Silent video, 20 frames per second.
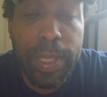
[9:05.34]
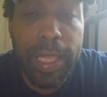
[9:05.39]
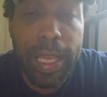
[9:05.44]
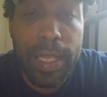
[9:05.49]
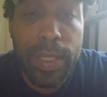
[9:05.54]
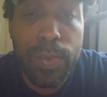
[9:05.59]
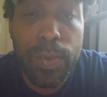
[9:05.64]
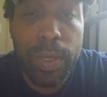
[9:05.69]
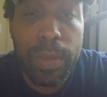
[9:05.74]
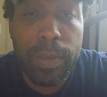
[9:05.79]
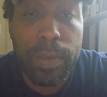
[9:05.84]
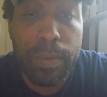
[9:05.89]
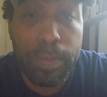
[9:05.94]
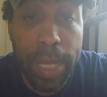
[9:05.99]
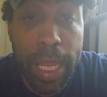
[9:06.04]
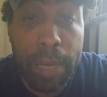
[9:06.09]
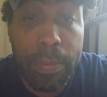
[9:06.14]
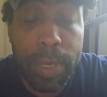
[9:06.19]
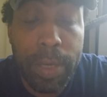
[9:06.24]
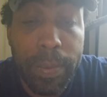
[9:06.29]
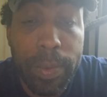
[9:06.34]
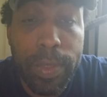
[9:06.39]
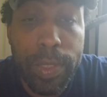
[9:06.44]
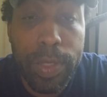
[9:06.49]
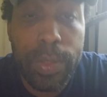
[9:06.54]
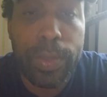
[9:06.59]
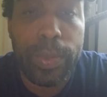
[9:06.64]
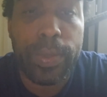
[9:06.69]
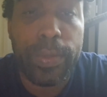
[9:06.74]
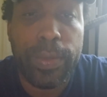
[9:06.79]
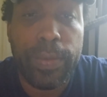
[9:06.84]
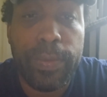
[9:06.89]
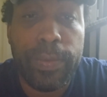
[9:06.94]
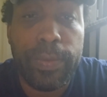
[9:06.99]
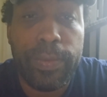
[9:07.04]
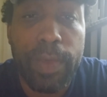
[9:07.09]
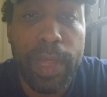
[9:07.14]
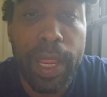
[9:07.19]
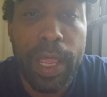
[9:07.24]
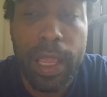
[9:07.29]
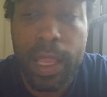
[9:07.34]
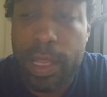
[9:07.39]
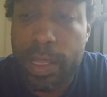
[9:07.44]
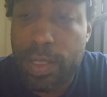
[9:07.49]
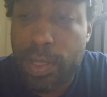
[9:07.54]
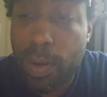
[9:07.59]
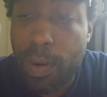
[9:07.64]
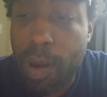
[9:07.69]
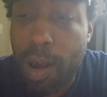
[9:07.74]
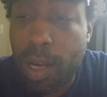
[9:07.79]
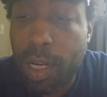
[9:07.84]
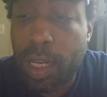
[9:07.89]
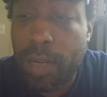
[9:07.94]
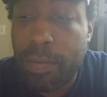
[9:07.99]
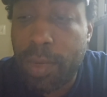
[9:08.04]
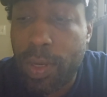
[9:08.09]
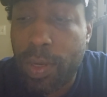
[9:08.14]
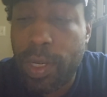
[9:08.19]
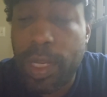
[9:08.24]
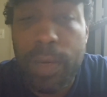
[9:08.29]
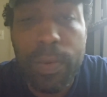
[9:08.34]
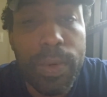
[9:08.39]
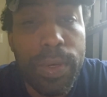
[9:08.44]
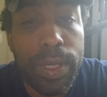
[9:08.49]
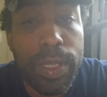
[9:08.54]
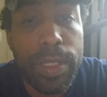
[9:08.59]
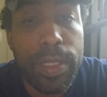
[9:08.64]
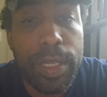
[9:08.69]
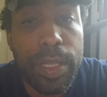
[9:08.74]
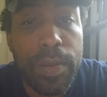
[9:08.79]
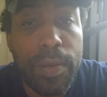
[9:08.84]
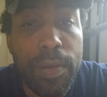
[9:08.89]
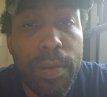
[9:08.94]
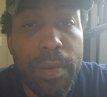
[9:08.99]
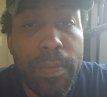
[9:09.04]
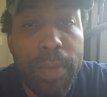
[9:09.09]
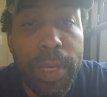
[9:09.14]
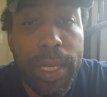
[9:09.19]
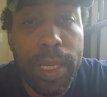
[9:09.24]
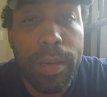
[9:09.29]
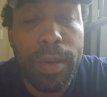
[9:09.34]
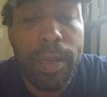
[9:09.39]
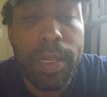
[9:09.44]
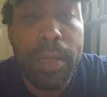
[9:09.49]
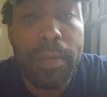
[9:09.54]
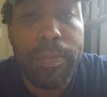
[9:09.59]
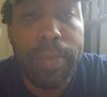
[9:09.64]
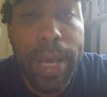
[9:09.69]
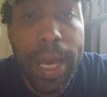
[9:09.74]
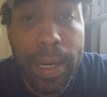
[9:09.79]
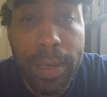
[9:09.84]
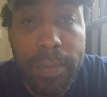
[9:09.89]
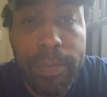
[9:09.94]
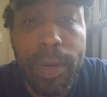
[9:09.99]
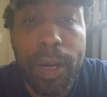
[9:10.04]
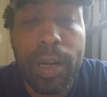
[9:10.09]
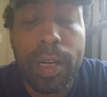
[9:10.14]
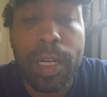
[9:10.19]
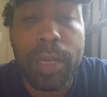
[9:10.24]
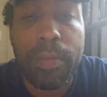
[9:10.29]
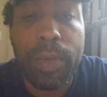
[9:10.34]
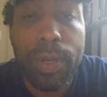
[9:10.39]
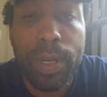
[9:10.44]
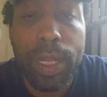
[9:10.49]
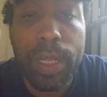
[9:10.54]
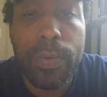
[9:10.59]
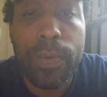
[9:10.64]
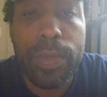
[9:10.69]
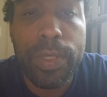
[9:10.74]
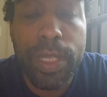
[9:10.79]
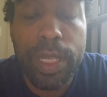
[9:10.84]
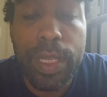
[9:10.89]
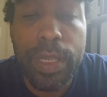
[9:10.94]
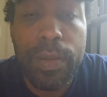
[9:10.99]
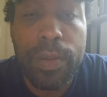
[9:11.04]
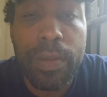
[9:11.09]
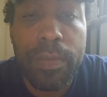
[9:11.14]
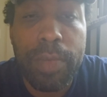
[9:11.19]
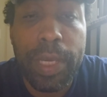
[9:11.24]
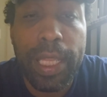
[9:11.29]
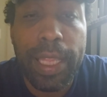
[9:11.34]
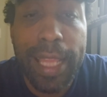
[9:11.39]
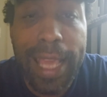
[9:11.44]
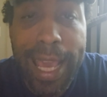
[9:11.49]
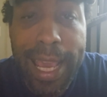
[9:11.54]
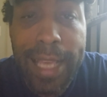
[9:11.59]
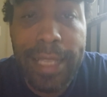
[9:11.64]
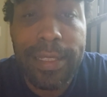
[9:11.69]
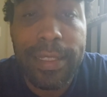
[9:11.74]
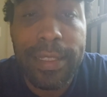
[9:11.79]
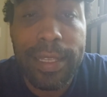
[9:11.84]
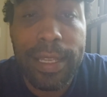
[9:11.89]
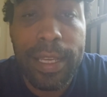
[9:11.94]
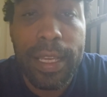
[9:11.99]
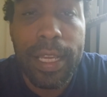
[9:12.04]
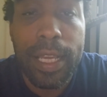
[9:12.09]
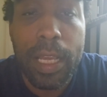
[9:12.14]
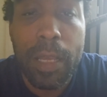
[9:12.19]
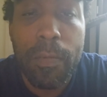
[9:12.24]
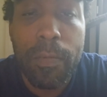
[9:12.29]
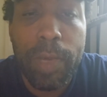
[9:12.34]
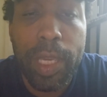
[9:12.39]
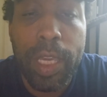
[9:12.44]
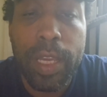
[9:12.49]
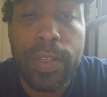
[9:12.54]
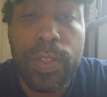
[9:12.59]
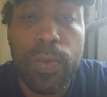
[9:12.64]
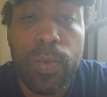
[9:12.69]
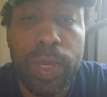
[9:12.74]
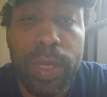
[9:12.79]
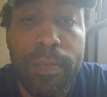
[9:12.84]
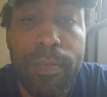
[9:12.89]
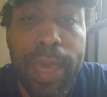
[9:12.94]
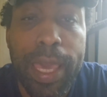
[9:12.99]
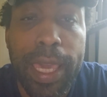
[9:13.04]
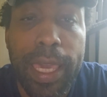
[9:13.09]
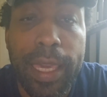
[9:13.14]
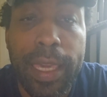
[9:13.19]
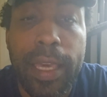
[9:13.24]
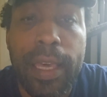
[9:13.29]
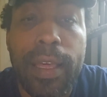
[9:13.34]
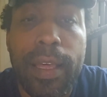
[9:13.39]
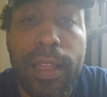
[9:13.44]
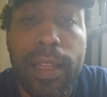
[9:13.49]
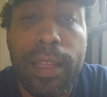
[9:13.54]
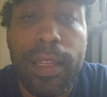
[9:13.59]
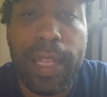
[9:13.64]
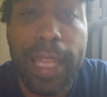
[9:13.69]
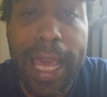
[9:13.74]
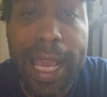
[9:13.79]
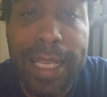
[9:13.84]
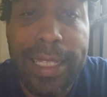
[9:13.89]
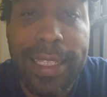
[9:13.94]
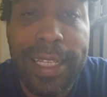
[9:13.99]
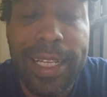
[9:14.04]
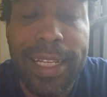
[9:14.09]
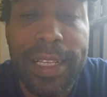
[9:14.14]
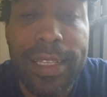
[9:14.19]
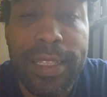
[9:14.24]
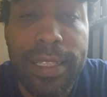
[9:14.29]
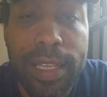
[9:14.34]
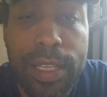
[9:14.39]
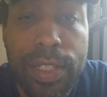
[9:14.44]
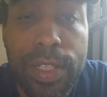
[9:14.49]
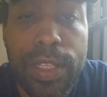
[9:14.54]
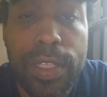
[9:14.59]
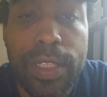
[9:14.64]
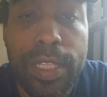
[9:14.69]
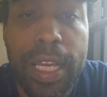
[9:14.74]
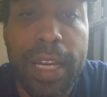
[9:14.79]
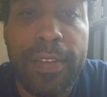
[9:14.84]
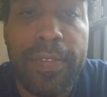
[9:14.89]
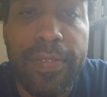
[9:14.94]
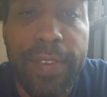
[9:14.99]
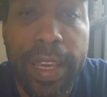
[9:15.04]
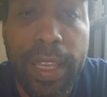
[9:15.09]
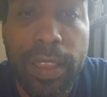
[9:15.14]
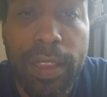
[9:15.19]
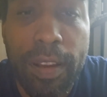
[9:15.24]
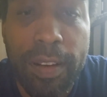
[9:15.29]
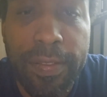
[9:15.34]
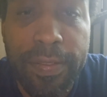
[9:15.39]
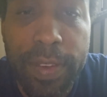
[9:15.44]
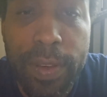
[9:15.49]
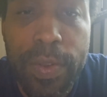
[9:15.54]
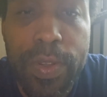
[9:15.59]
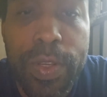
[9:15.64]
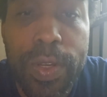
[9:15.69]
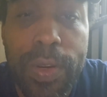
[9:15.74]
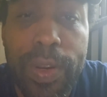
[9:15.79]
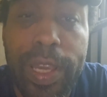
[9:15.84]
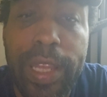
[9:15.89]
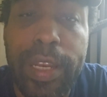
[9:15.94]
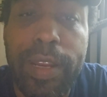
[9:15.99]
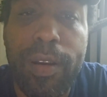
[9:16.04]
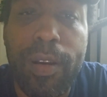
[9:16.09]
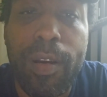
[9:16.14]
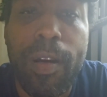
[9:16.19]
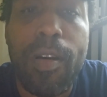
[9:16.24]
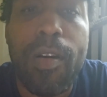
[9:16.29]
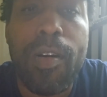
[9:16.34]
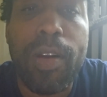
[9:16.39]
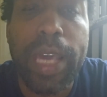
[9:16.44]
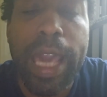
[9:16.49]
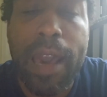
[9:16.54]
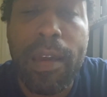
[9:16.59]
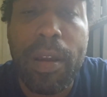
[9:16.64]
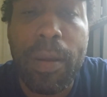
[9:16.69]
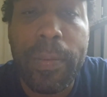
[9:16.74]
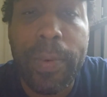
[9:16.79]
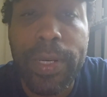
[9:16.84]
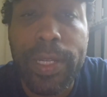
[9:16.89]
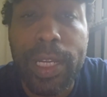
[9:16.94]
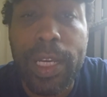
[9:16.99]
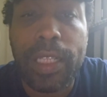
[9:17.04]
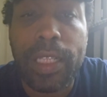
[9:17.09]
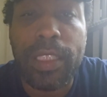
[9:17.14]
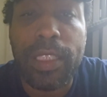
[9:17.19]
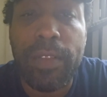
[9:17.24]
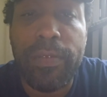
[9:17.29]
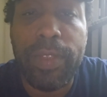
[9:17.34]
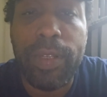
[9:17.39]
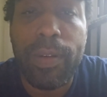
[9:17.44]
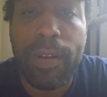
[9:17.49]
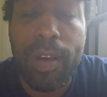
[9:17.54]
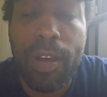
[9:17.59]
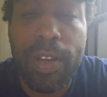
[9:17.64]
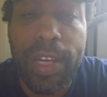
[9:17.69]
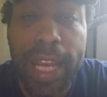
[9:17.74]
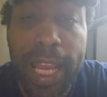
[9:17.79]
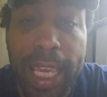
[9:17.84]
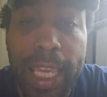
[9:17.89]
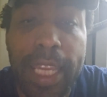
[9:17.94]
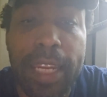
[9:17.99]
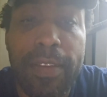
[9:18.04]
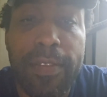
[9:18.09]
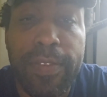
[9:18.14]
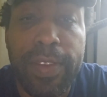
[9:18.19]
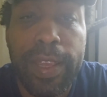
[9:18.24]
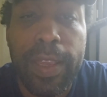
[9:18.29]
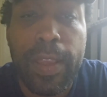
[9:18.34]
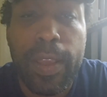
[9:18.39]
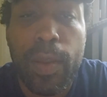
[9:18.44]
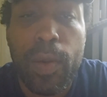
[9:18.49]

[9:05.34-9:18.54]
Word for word: but that's what black people do. So our community will continue to be on the bottom. Our community will continue to be last because we make lasting decisions that affect our future and they're all counterproductive. They're all negative.